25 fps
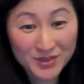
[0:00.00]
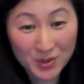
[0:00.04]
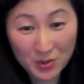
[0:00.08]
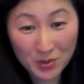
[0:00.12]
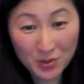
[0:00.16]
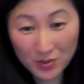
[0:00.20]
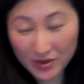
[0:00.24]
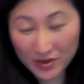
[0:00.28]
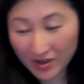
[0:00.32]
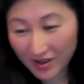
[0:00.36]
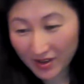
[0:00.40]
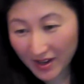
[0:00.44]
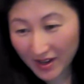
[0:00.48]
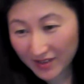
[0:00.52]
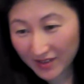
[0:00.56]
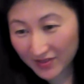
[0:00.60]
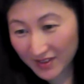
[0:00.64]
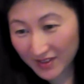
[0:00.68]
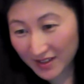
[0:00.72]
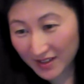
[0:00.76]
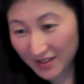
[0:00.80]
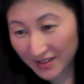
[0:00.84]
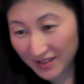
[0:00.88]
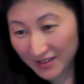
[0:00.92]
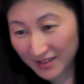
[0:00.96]
so we are at
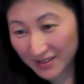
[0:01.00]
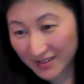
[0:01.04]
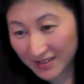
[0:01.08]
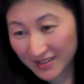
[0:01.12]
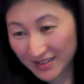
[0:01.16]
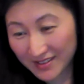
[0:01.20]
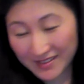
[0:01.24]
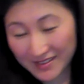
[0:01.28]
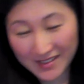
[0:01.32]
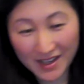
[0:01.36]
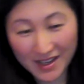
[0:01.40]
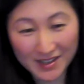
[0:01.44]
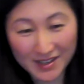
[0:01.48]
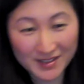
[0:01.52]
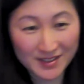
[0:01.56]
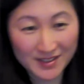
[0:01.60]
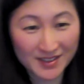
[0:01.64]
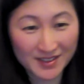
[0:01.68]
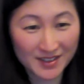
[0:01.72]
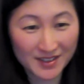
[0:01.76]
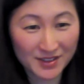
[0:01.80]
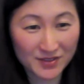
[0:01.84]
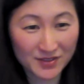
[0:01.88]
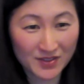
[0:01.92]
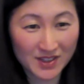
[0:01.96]
the end
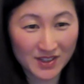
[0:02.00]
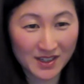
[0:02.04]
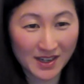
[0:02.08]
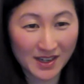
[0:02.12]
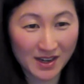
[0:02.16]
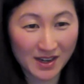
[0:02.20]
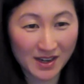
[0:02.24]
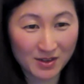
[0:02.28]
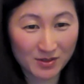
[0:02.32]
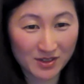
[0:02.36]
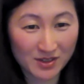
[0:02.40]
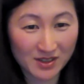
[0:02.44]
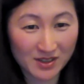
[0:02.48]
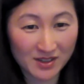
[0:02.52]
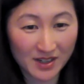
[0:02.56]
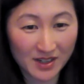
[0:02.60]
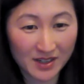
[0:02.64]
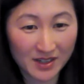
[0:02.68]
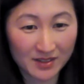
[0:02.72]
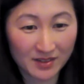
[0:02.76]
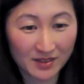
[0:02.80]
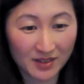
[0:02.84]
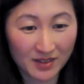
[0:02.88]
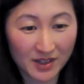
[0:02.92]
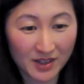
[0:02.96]
of the hour,
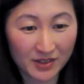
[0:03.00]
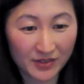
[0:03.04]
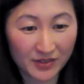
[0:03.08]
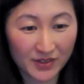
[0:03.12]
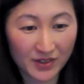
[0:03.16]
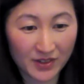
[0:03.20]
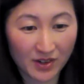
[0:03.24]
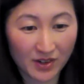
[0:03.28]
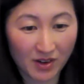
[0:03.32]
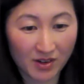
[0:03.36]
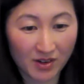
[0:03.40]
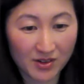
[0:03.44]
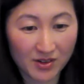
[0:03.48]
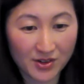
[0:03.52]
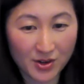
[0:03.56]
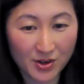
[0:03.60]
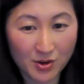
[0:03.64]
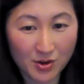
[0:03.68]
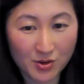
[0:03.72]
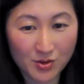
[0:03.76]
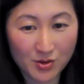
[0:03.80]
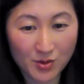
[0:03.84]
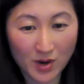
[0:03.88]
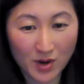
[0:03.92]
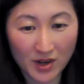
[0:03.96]
and if there are
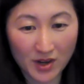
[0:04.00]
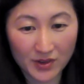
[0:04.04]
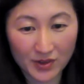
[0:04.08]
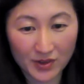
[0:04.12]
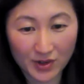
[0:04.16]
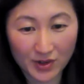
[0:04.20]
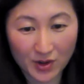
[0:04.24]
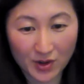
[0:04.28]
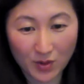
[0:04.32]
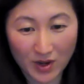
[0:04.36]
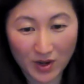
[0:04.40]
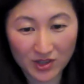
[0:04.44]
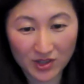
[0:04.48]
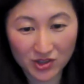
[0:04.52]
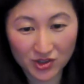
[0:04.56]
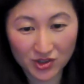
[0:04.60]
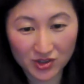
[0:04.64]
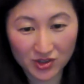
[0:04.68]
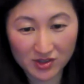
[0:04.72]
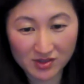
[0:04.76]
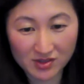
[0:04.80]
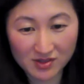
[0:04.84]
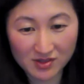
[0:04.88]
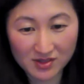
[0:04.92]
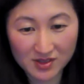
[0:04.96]
no other
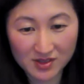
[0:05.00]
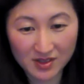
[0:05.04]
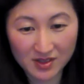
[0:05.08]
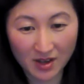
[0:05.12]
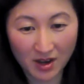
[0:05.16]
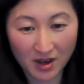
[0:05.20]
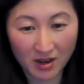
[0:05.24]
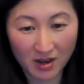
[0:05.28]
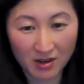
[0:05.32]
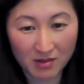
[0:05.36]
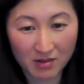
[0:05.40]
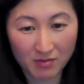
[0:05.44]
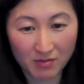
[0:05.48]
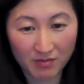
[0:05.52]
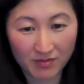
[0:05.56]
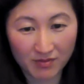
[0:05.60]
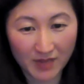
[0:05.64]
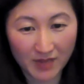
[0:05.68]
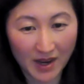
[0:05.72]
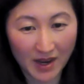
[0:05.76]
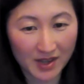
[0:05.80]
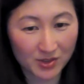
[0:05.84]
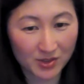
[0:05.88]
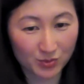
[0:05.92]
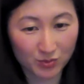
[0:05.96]
questions,
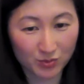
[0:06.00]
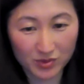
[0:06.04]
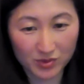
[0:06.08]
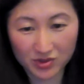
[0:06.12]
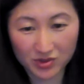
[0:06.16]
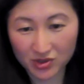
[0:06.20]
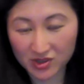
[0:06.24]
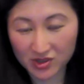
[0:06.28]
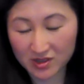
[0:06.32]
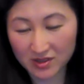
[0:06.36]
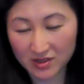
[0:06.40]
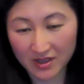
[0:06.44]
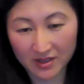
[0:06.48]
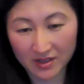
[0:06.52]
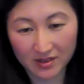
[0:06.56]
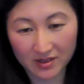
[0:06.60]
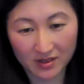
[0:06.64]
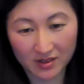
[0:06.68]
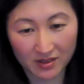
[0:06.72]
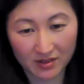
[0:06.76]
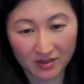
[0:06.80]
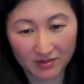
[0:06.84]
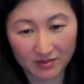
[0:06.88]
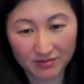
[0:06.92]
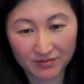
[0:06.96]
I would just like
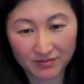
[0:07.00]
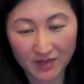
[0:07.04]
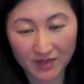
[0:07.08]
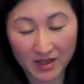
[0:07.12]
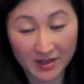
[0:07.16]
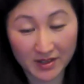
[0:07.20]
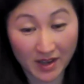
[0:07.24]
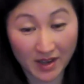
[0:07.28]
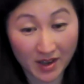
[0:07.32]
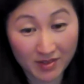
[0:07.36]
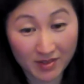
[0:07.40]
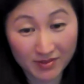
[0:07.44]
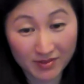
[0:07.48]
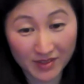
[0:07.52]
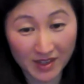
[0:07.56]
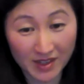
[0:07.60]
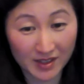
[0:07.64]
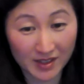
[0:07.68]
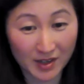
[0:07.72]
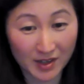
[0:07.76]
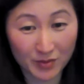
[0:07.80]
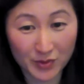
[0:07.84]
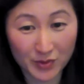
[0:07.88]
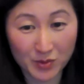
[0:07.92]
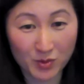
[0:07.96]
to again
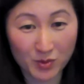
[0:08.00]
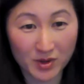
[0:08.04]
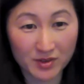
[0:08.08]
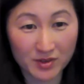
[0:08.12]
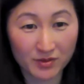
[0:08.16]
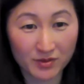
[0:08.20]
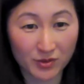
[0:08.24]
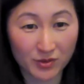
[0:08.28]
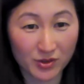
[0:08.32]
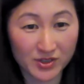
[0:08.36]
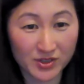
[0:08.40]
thank everyone